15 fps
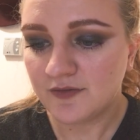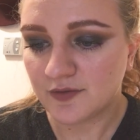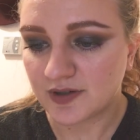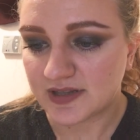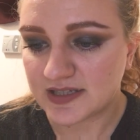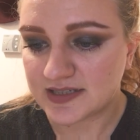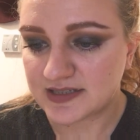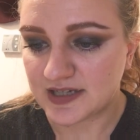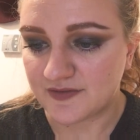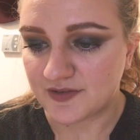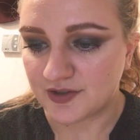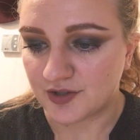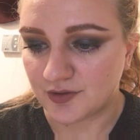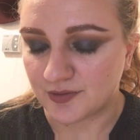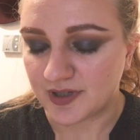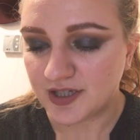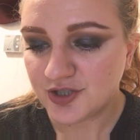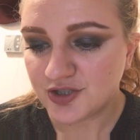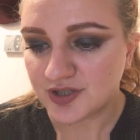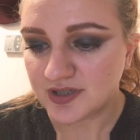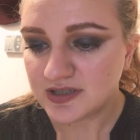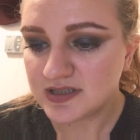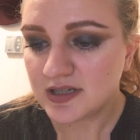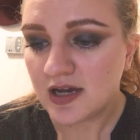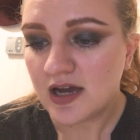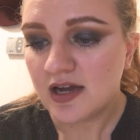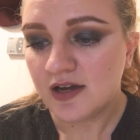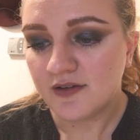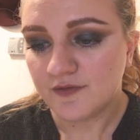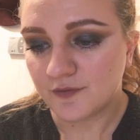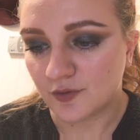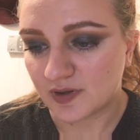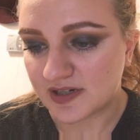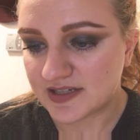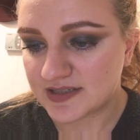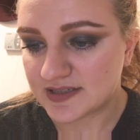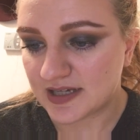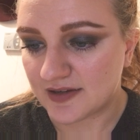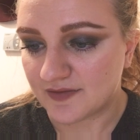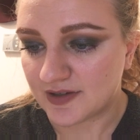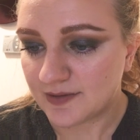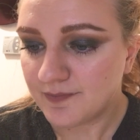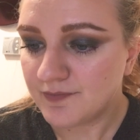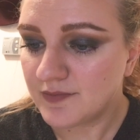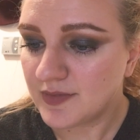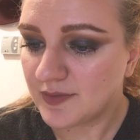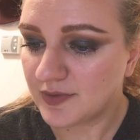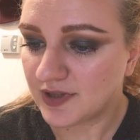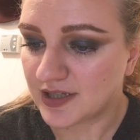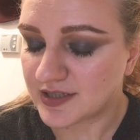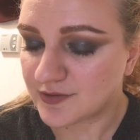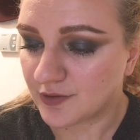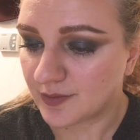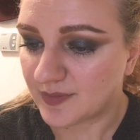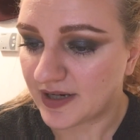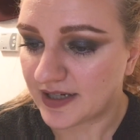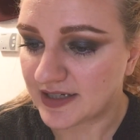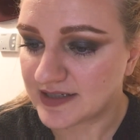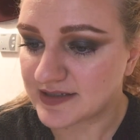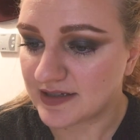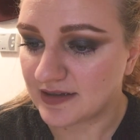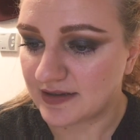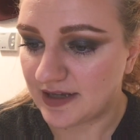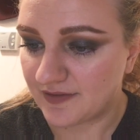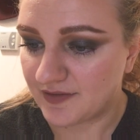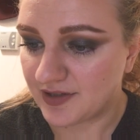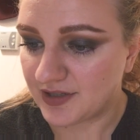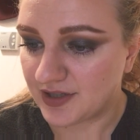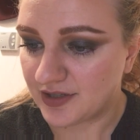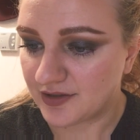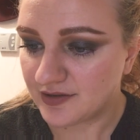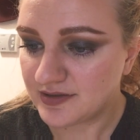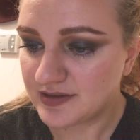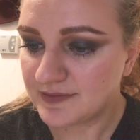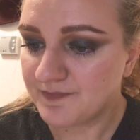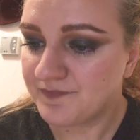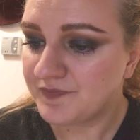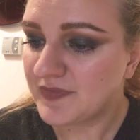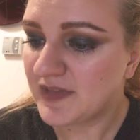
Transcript: For the 7 Eurasians, 47 plus or minus 11 years.